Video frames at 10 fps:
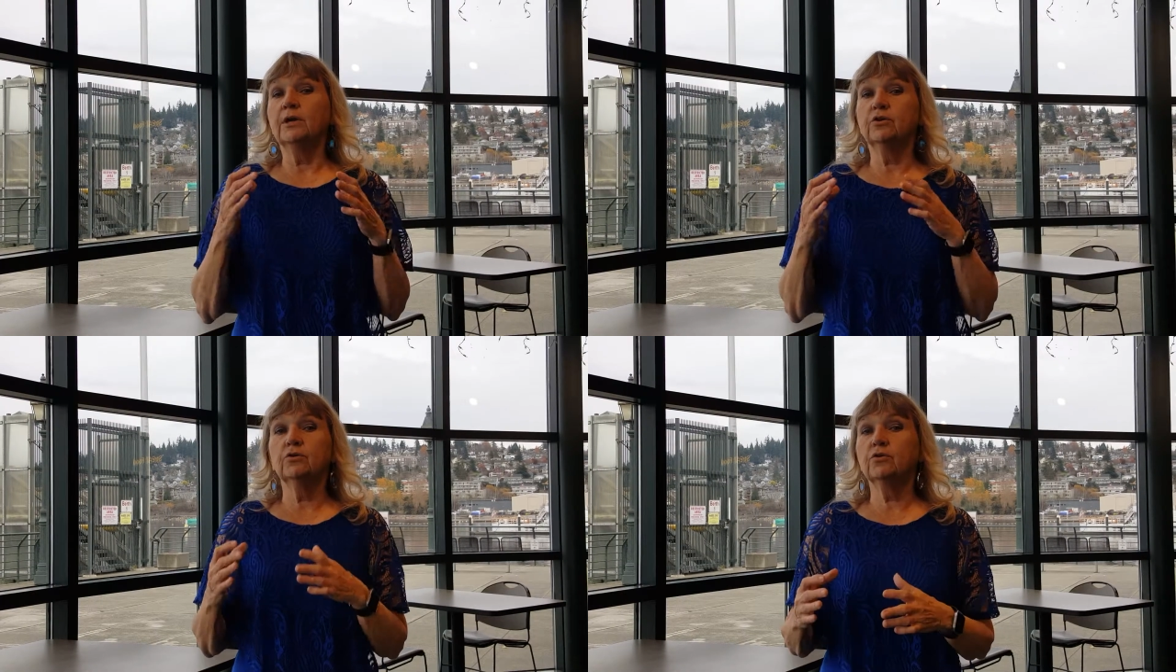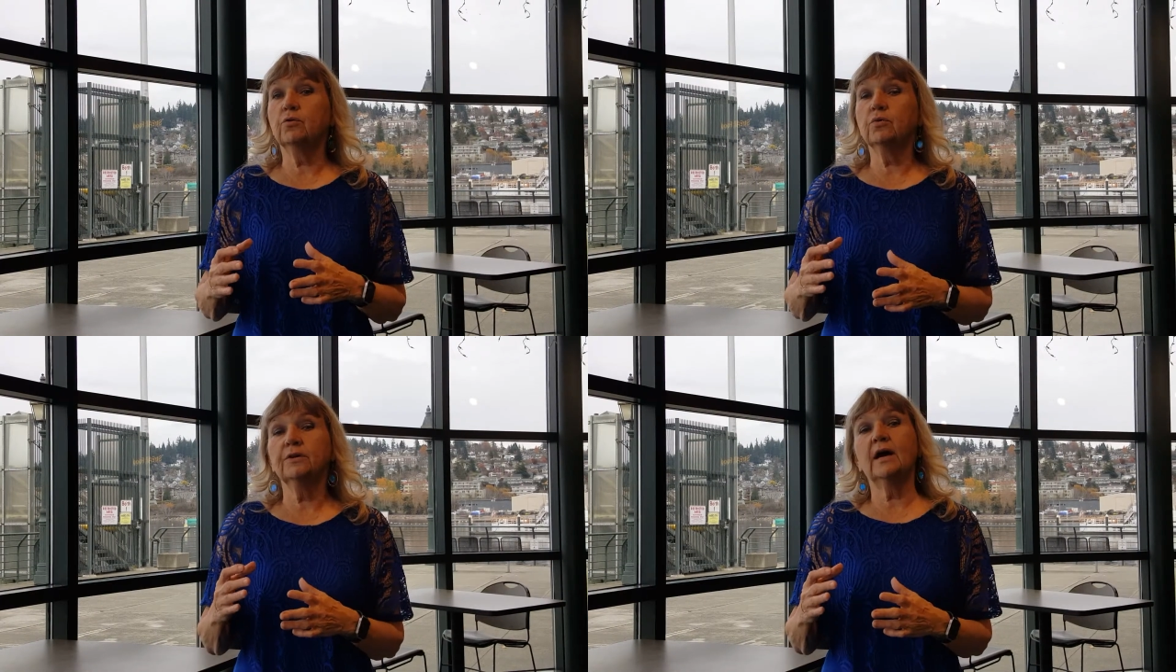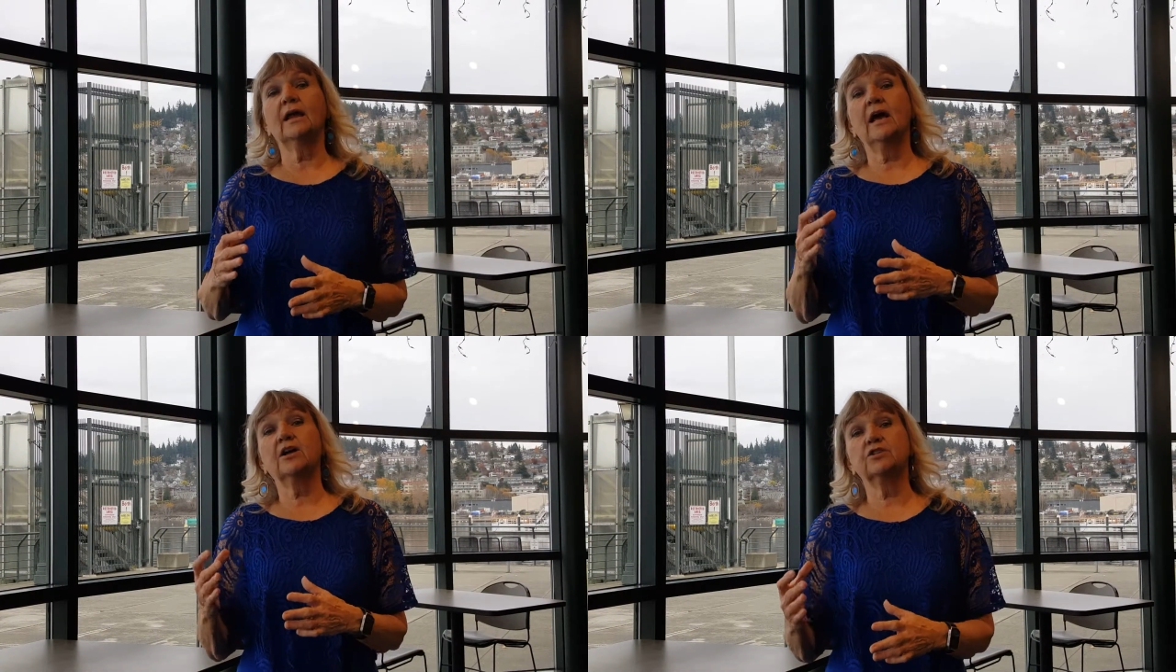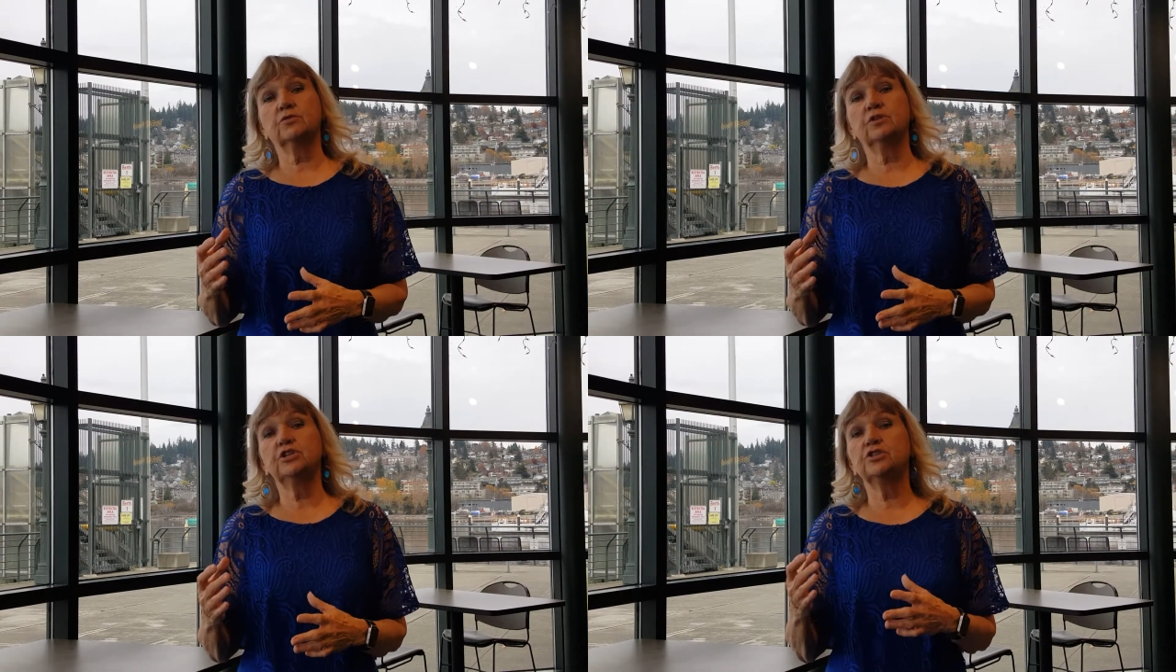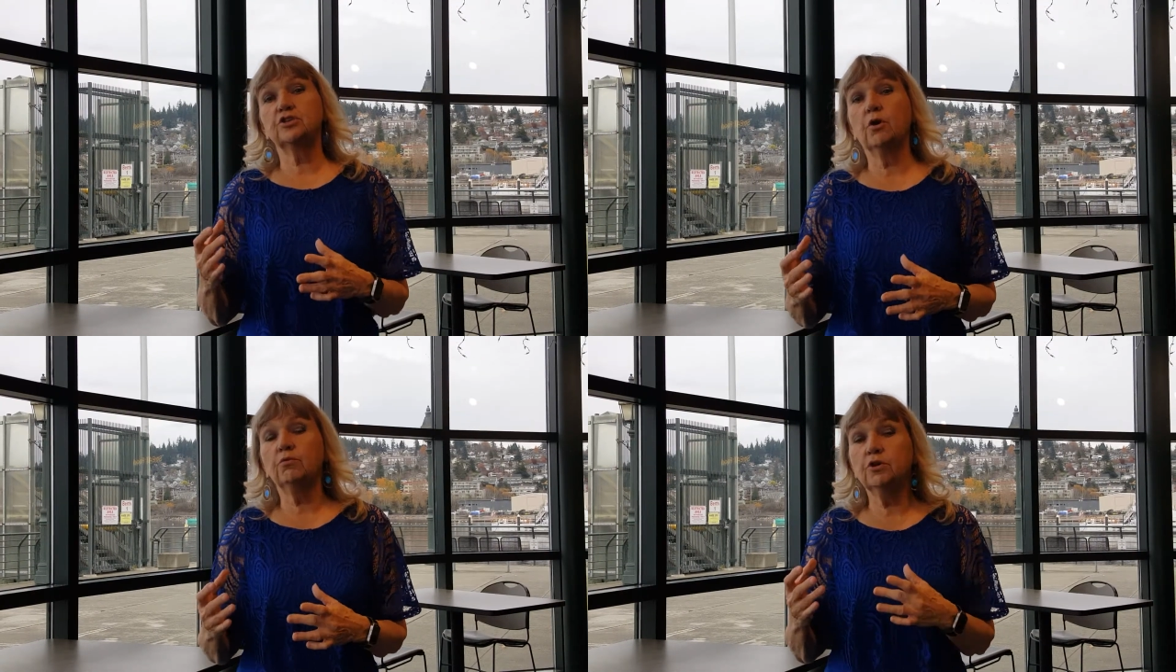Google will not actually
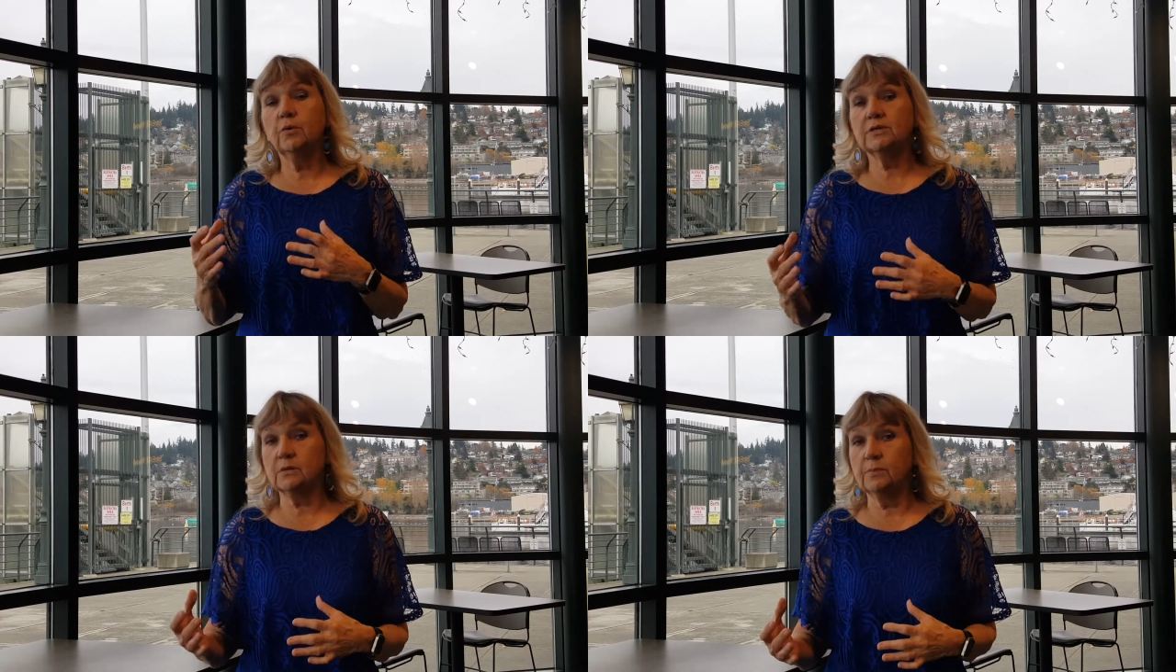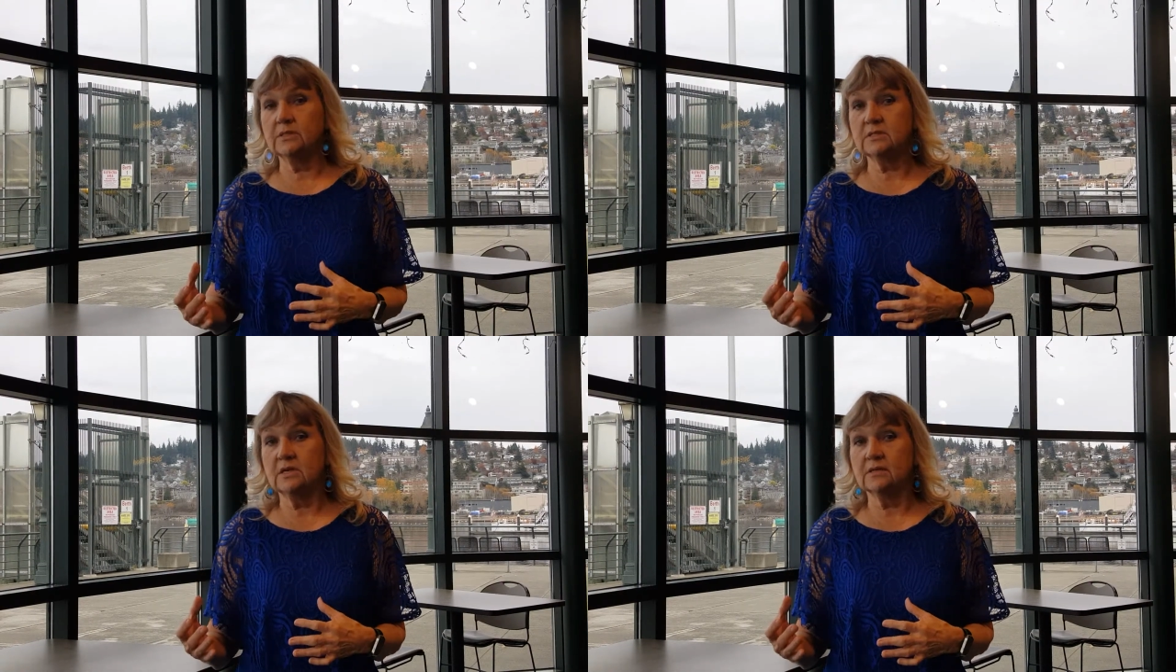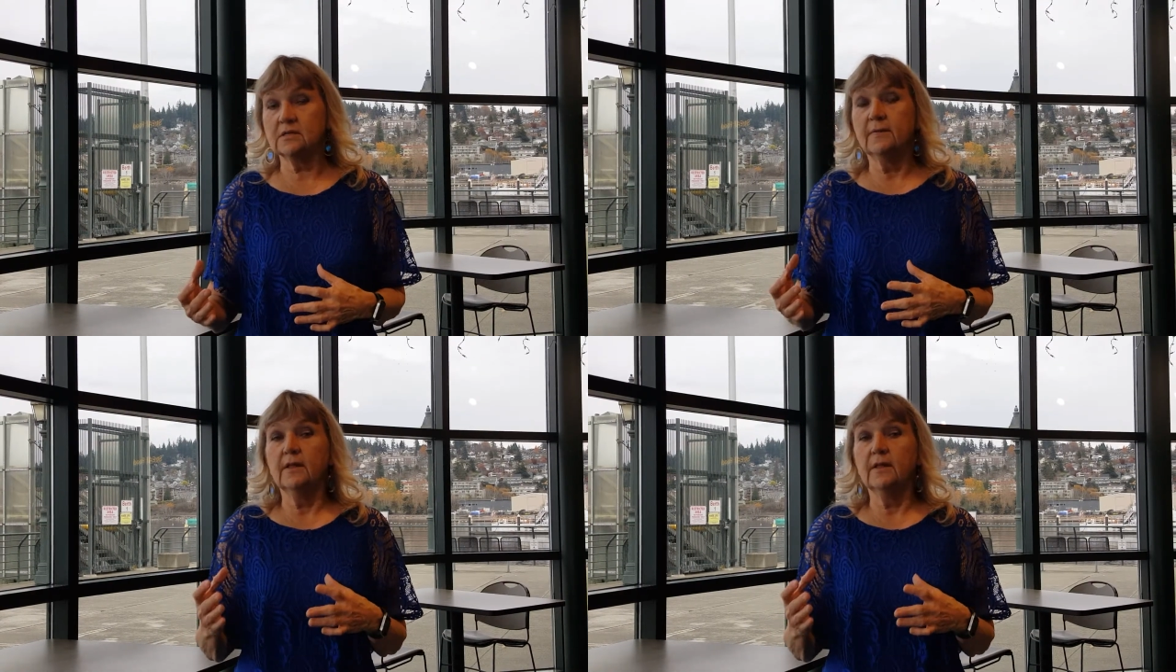show you as a business.